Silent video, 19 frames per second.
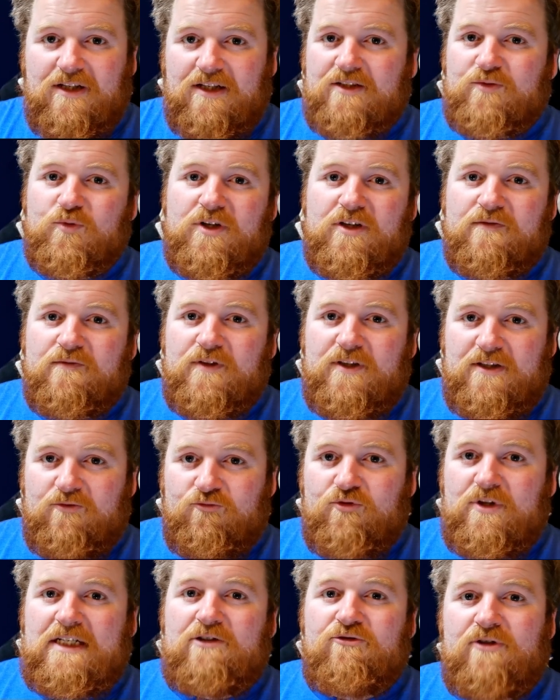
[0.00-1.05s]
that's why I feel
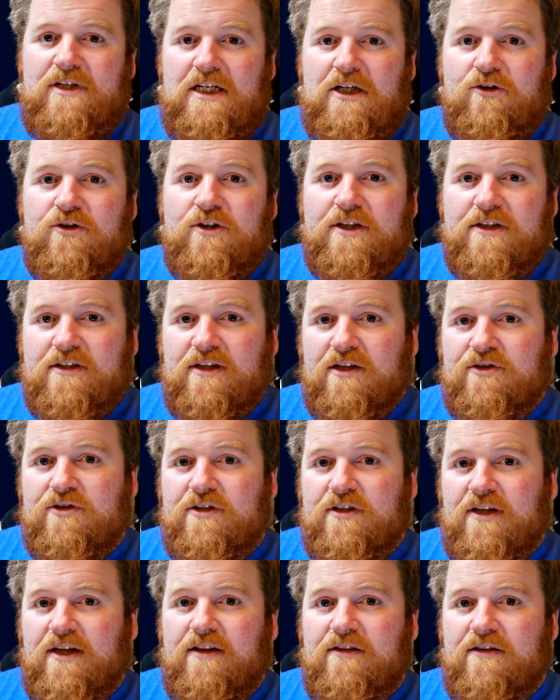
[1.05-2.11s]
really, really lucky to
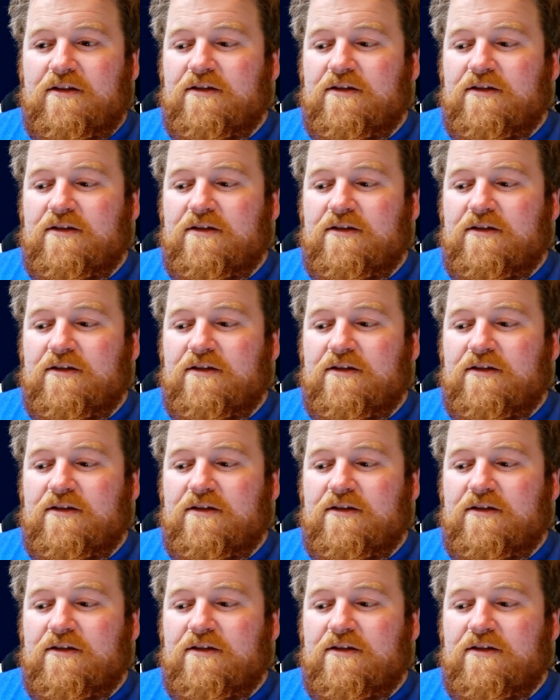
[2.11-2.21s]
actually get